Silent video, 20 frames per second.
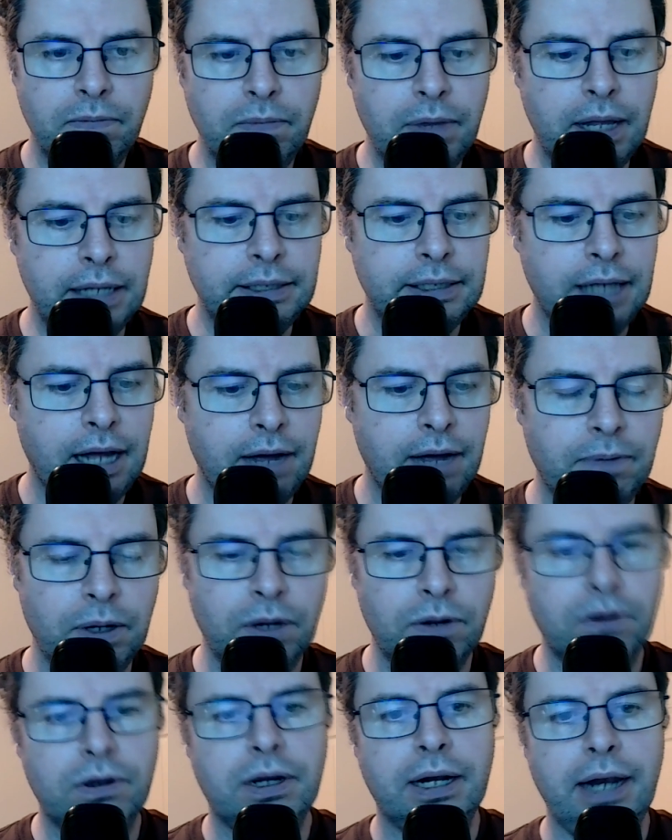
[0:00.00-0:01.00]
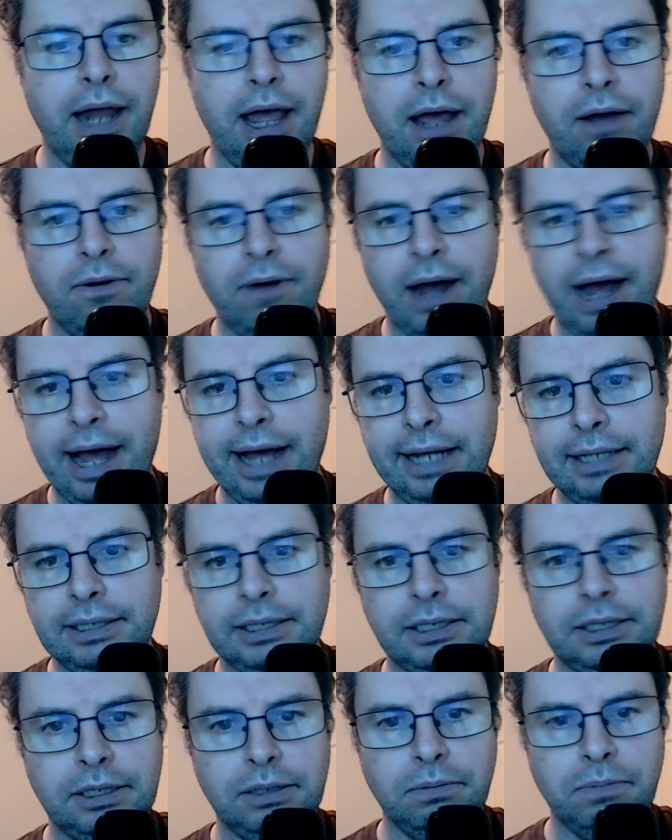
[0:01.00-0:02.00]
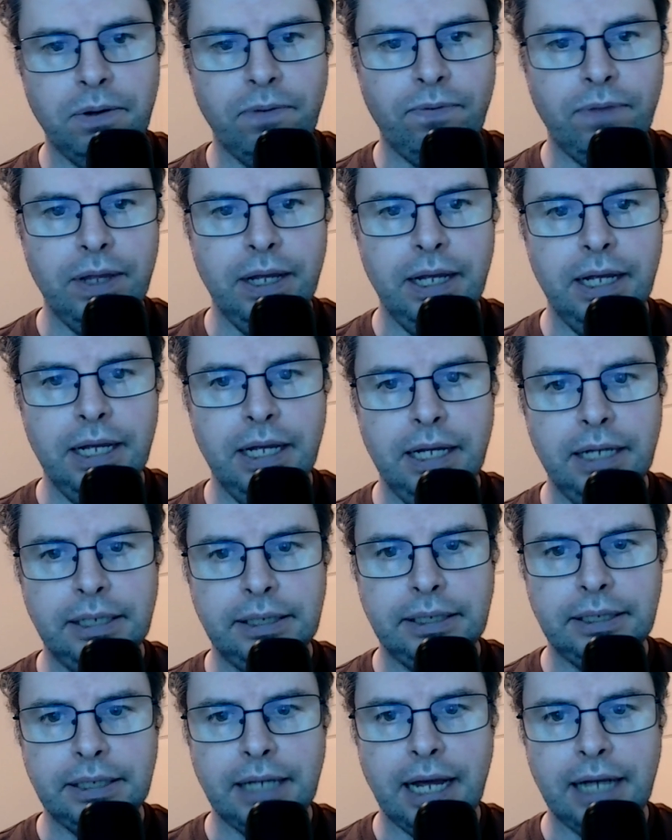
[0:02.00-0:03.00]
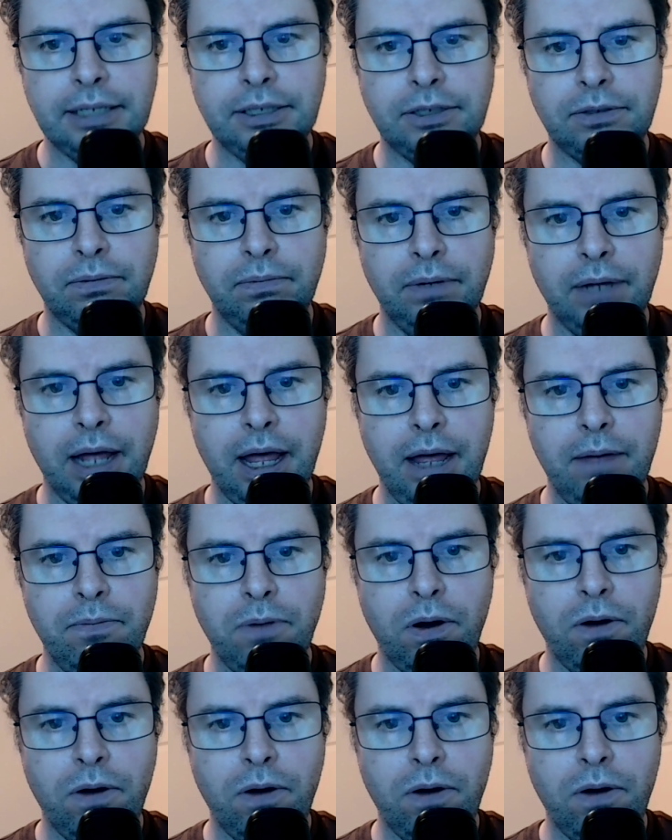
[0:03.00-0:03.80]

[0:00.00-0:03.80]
Let's a look now at some of the stats from the game.